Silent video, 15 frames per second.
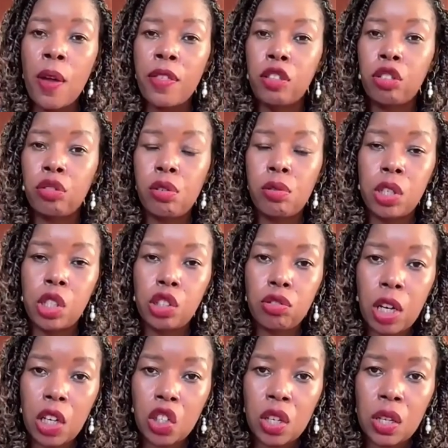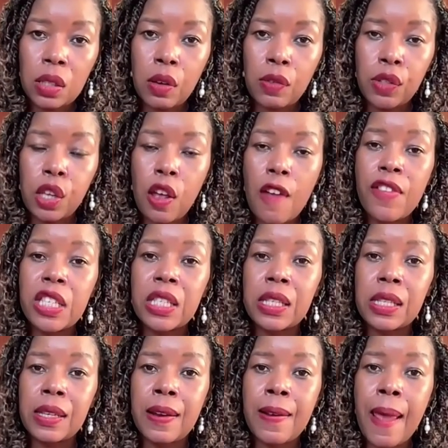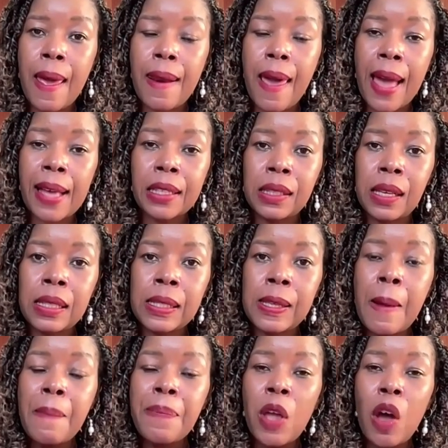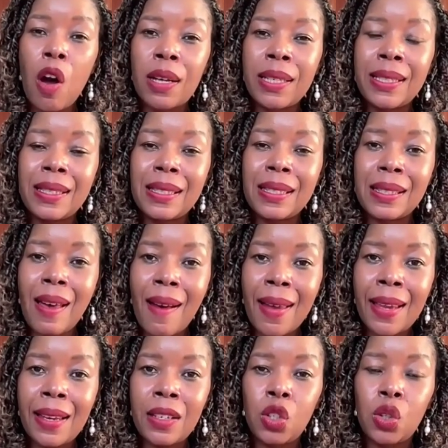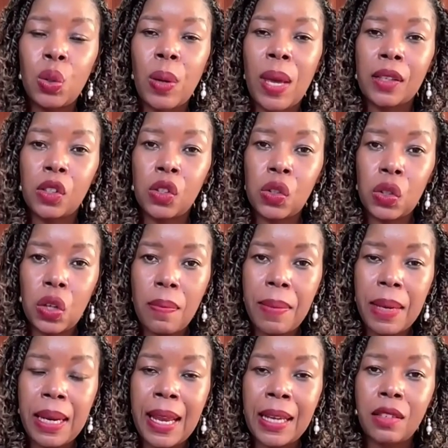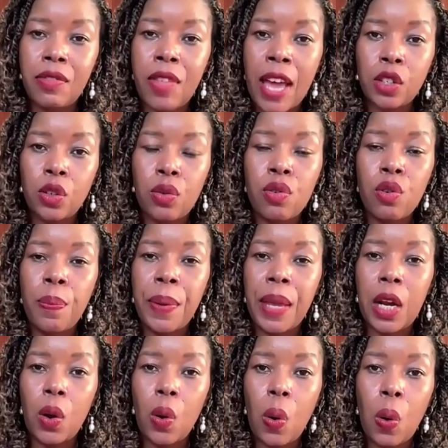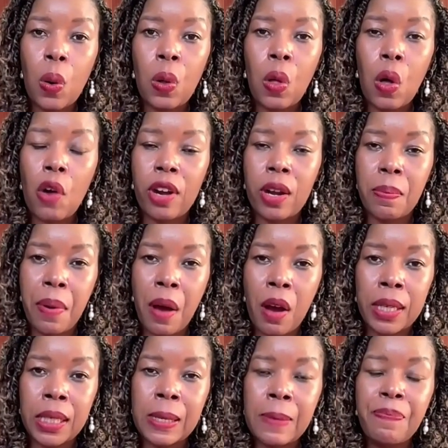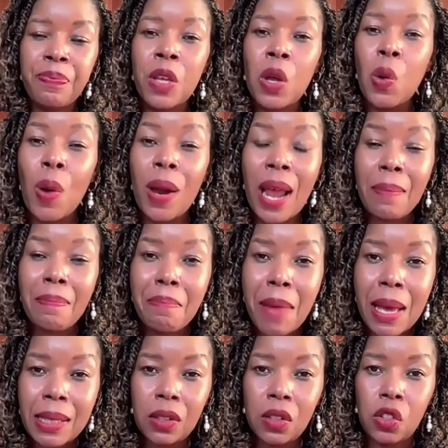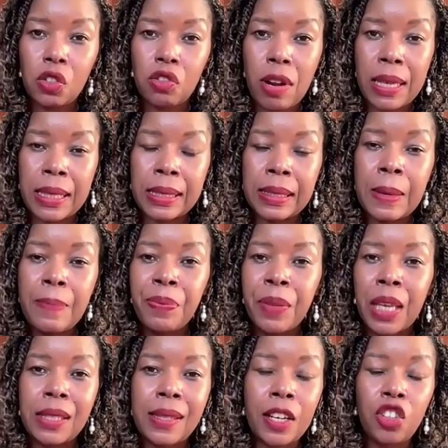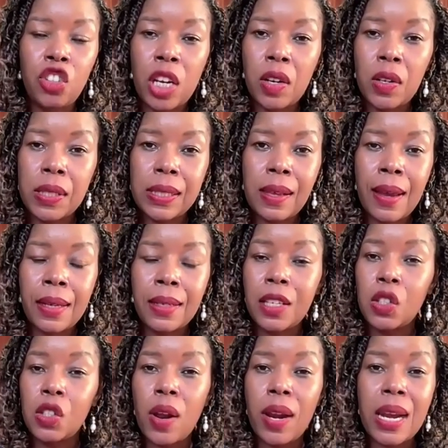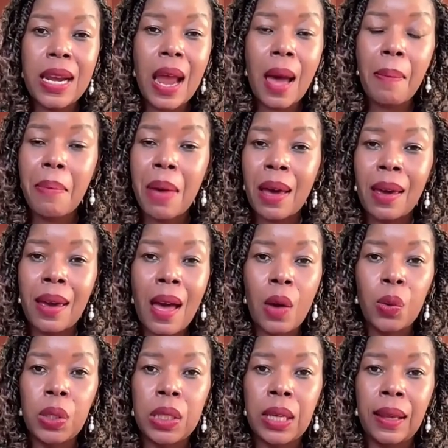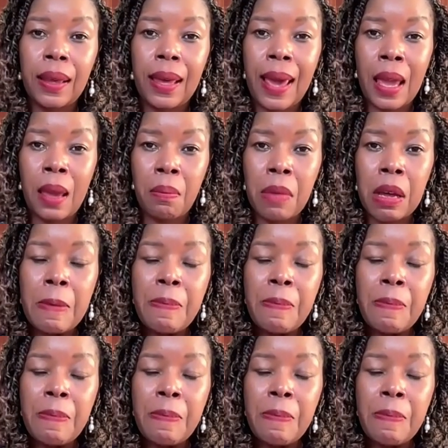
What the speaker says: whether through restrictions of services and access, are designed to exterminate that group in whole or in part. What I must stress is that genocide is not a number counting game.